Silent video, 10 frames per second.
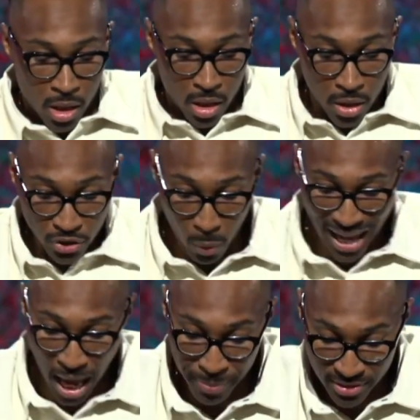So what
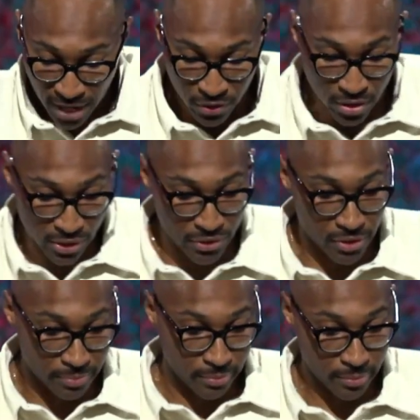happens after this?
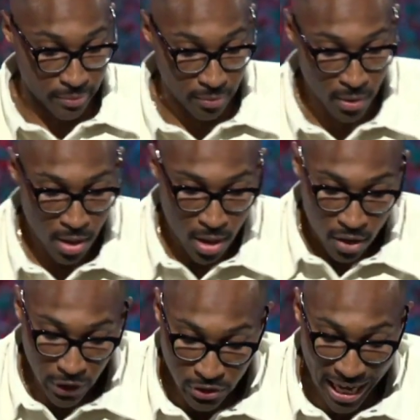
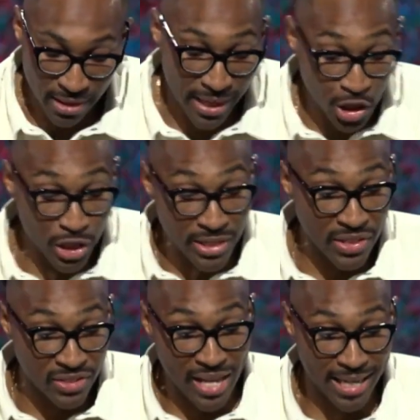Verse 8, then
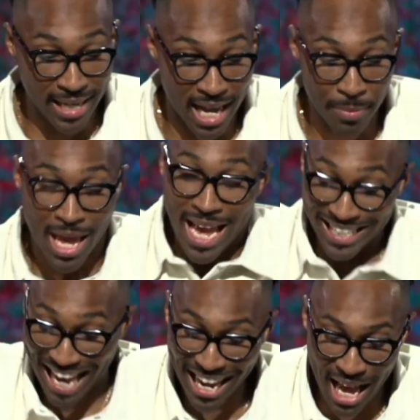Jesus said to him,
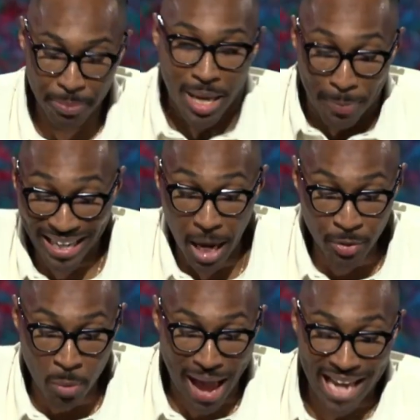get up, pick up
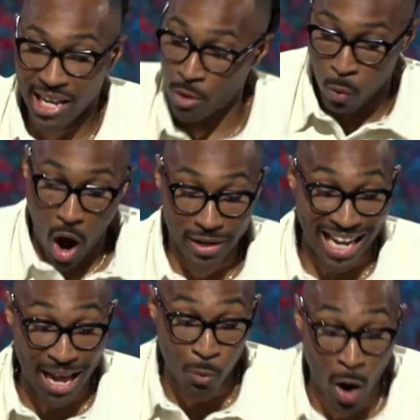your mat, and walk. And
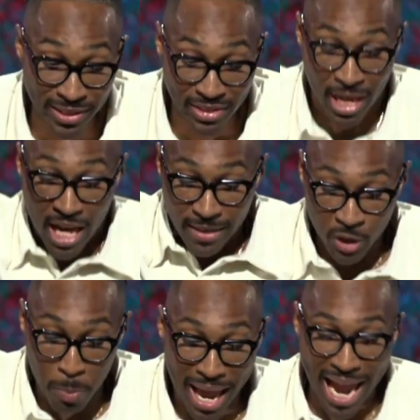at once, this
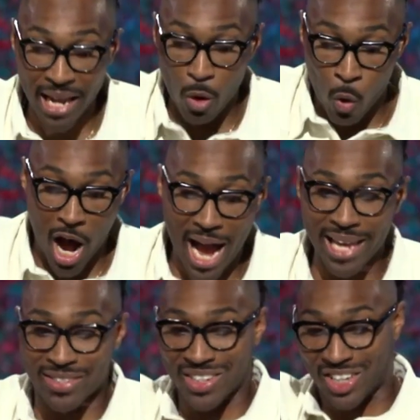man
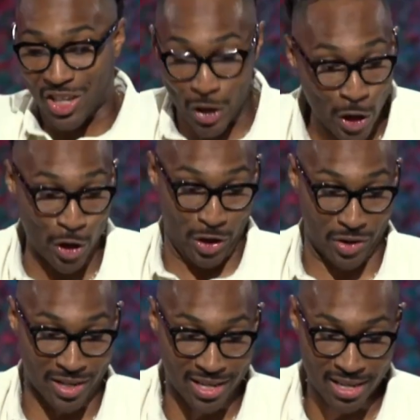was cured.